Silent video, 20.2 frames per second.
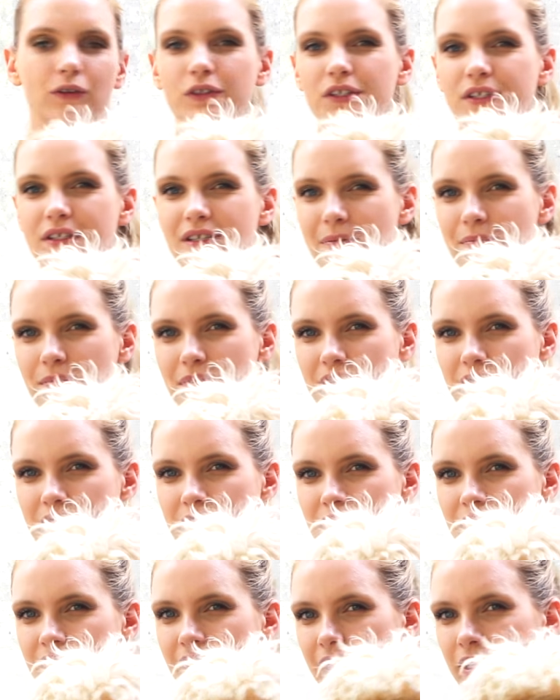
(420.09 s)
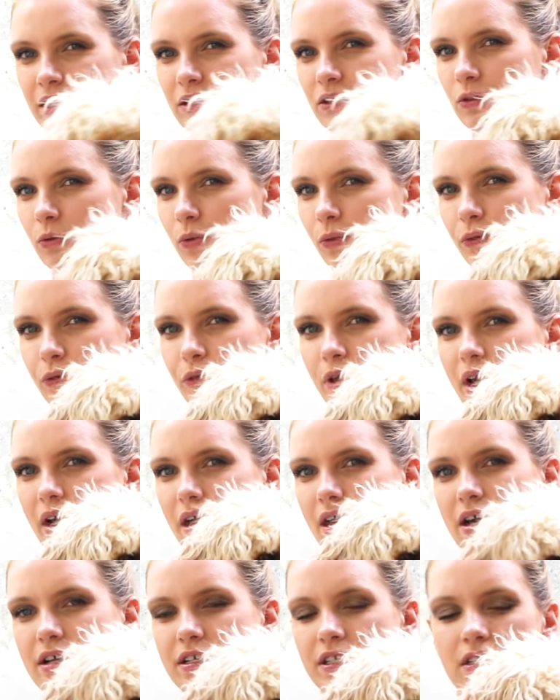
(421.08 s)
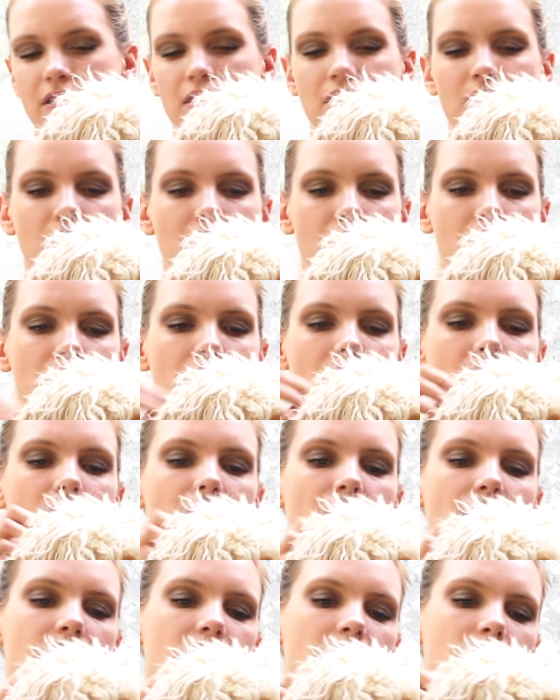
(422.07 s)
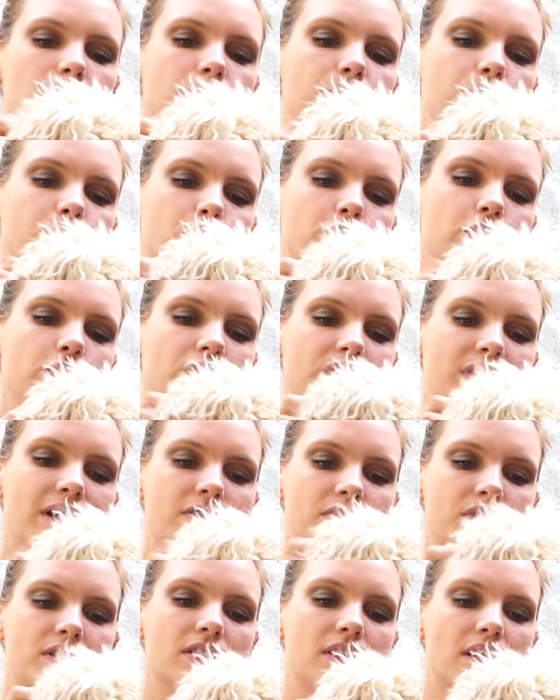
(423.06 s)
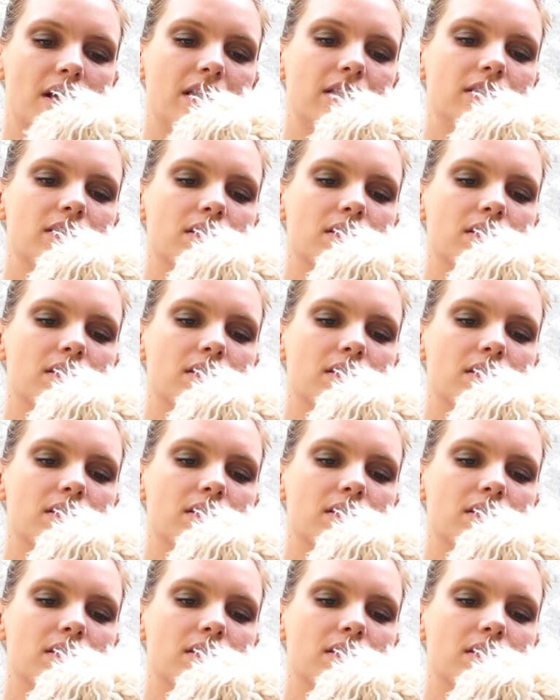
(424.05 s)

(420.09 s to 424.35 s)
on December the second or third, um, two thousand